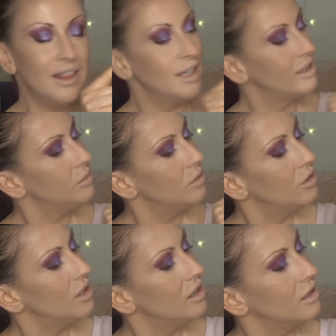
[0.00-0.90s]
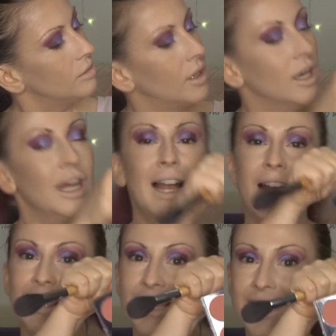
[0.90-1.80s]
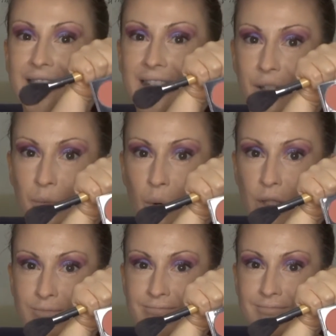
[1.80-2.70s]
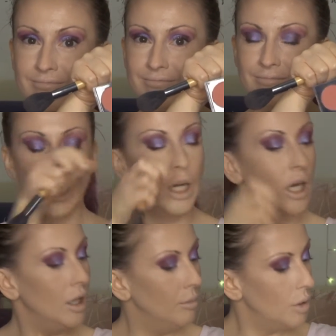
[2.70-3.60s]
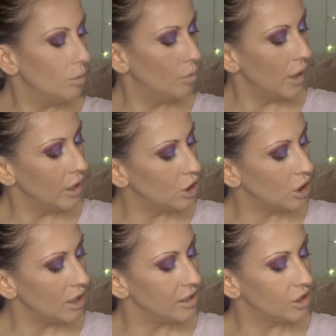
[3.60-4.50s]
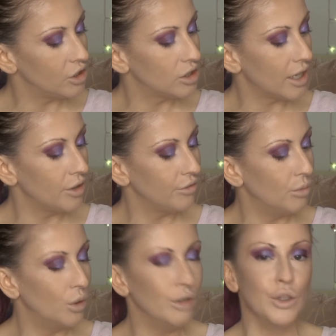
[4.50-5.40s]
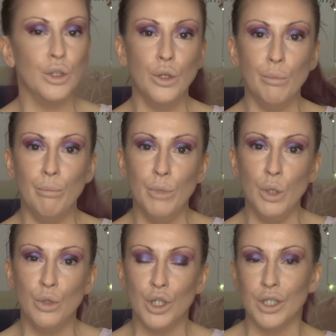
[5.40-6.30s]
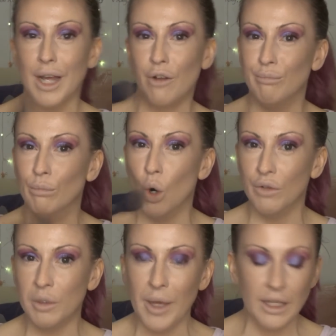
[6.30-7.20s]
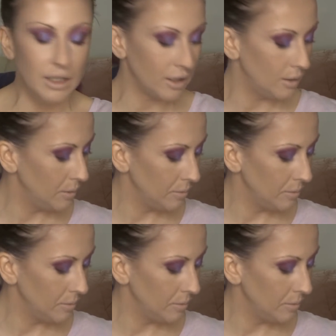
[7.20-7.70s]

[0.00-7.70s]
this one or this one. I think this one, um, which is just kind of more of a muted kind of mauvey pink.